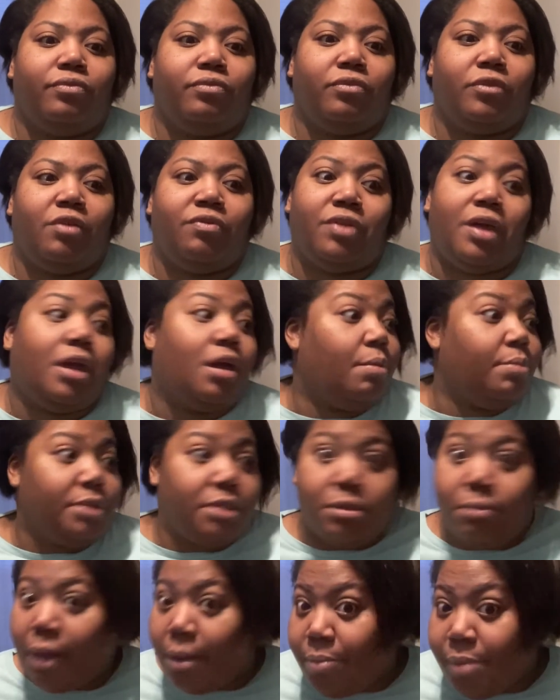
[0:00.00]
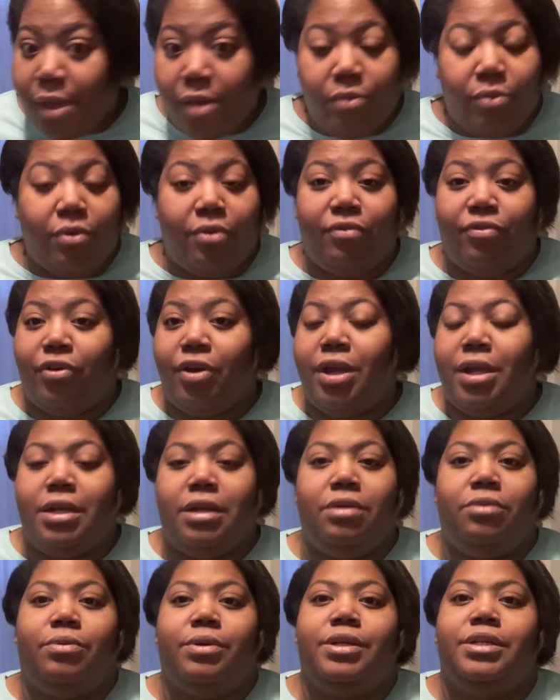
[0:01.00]
if they come into my bedroom for
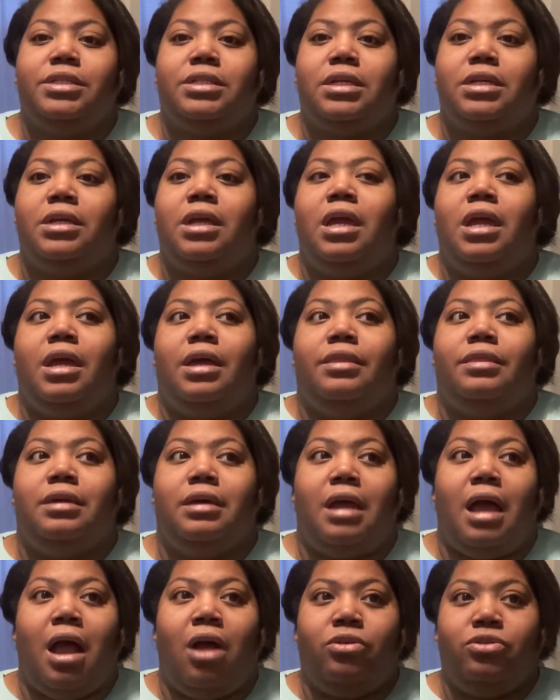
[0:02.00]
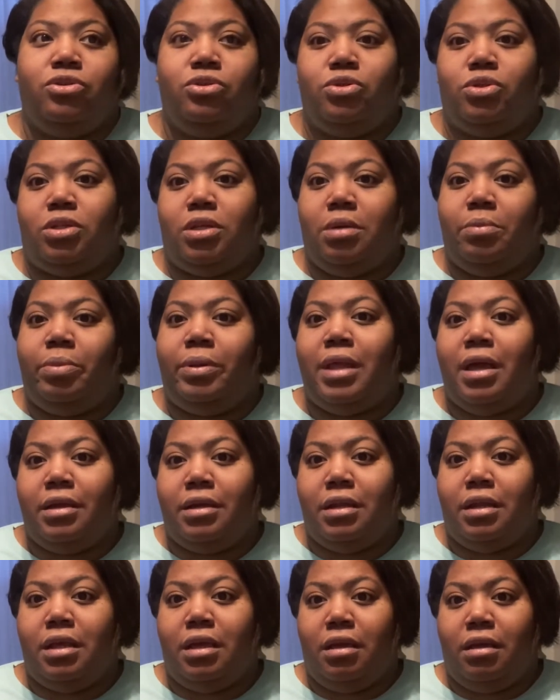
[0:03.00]
any reason, then I'll usually plug
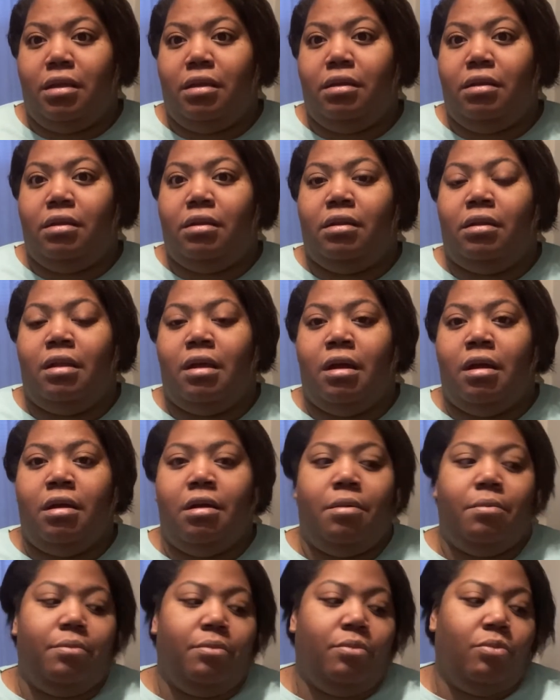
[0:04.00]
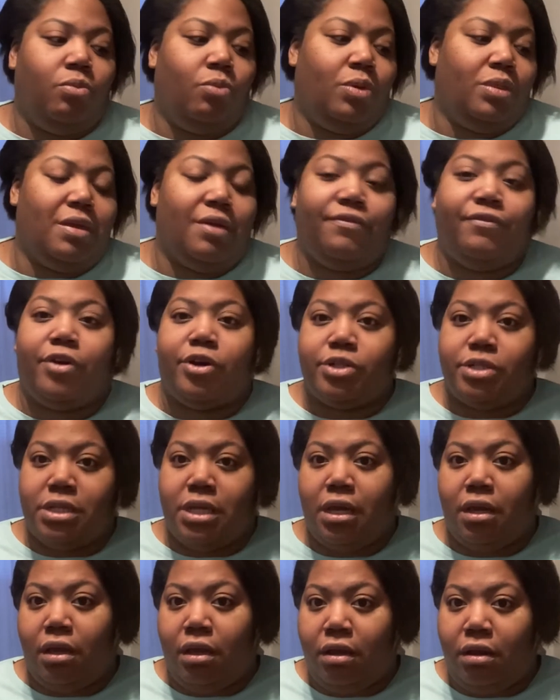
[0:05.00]
it in when they first
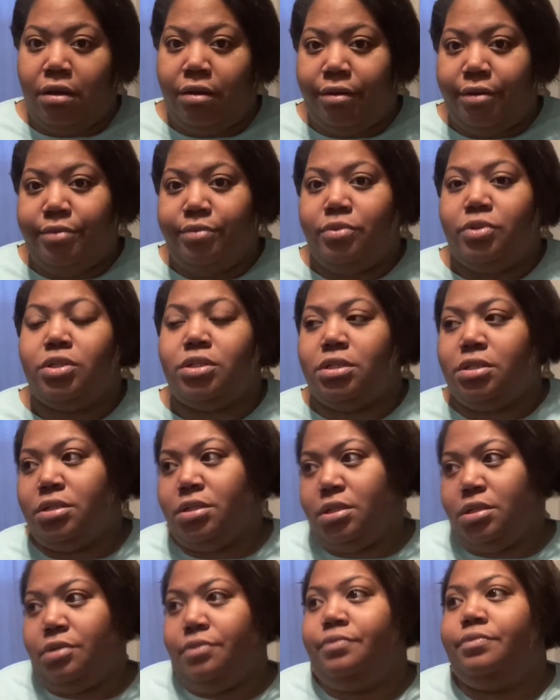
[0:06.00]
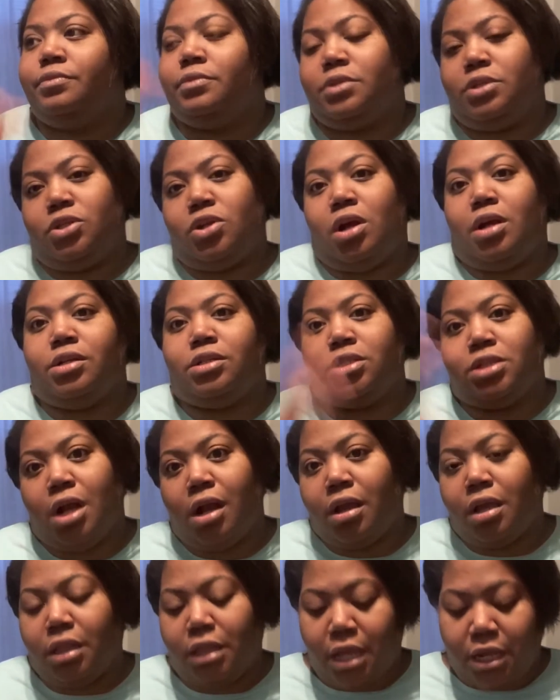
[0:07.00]
get here, just to start
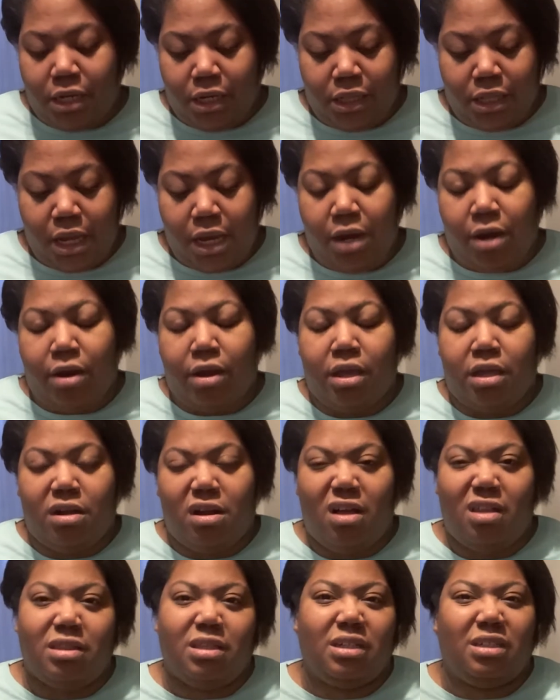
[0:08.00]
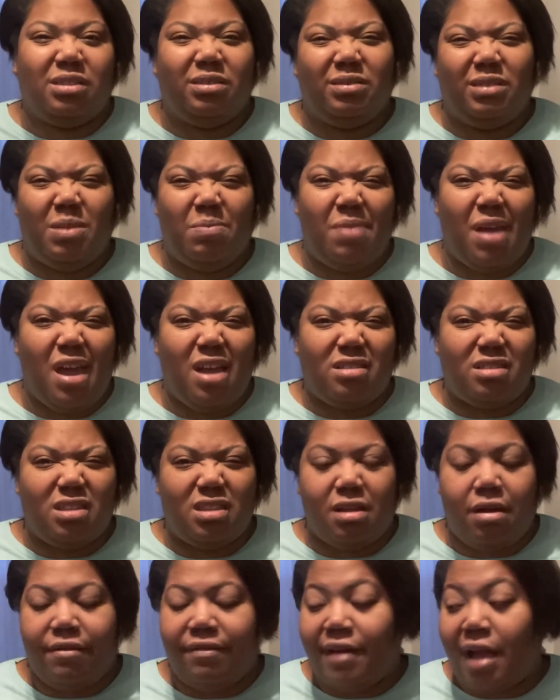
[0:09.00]
circulating the air and get all the bad
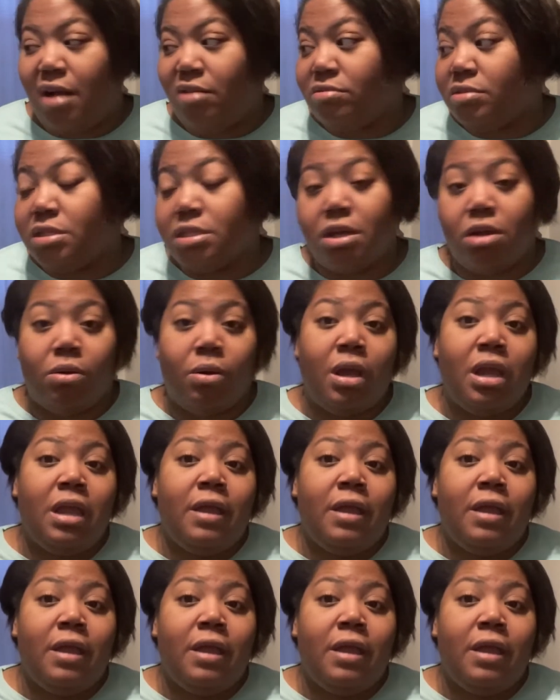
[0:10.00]
stuff out. So